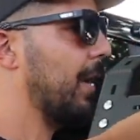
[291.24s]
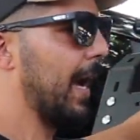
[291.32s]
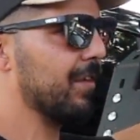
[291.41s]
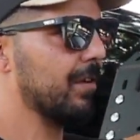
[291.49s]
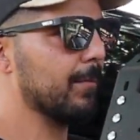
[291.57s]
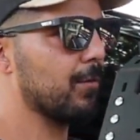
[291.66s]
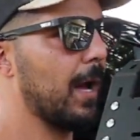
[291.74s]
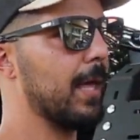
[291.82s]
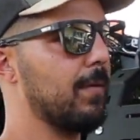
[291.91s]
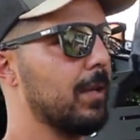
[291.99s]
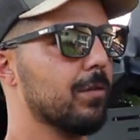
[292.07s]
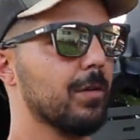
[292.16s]
as I'm
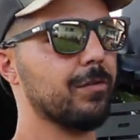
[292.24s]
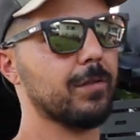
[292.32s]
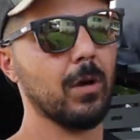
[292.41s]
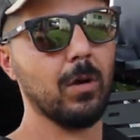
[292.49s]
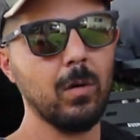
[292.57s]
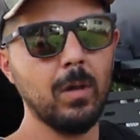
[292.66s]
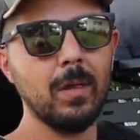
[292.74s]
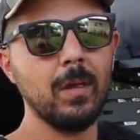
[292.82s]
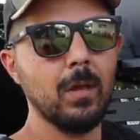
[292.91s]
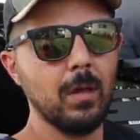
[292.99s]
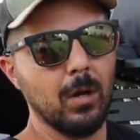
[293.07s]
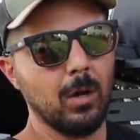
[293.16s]
driving to still
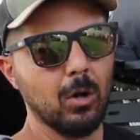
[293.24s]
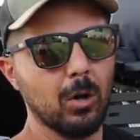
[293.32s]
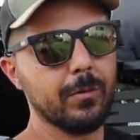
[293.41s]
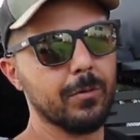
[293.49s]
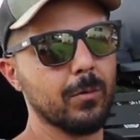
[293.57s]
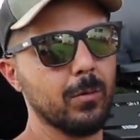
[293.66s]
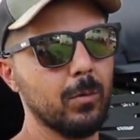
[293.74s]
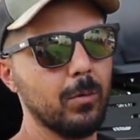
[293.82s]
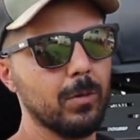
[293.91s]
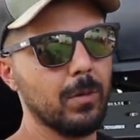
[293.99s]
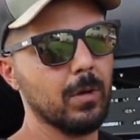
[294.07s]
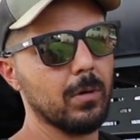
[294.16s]
look through
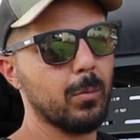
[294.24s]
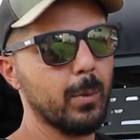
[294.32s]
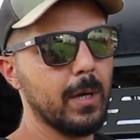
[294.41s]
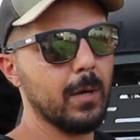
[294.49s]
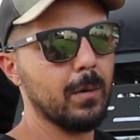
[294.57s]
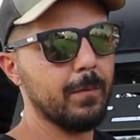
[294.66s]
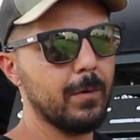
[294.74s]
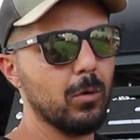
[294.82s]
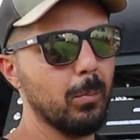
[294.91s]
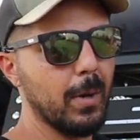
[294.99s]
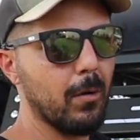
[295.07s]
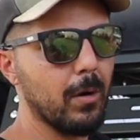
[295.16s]
the rear view
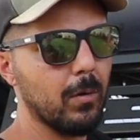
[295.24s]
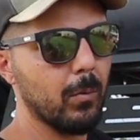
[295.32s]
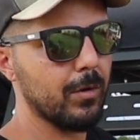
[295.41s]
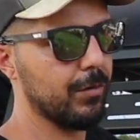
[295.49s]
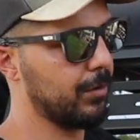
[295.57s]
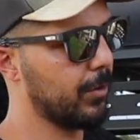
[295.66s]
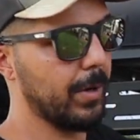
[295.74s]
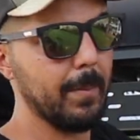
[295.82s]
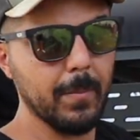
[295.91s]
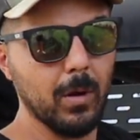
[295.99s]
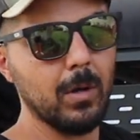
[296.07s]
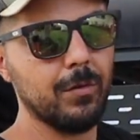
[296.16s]
mirror, which is a
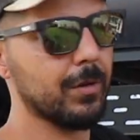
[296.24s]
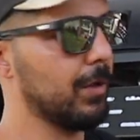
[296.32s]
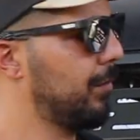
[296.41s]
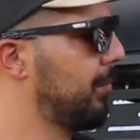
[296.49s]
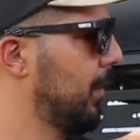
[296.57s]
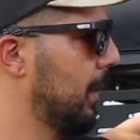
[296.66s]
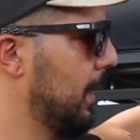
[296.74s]
great bonus because